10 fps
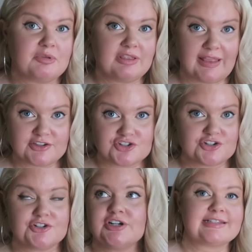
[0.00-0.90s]

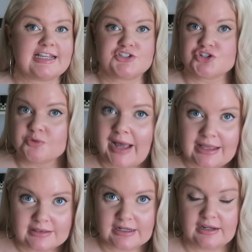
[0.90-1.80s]
pleasure,
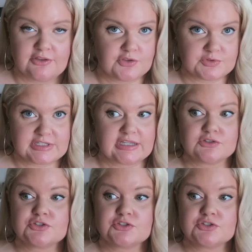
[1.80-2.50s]
sensuality, and those things.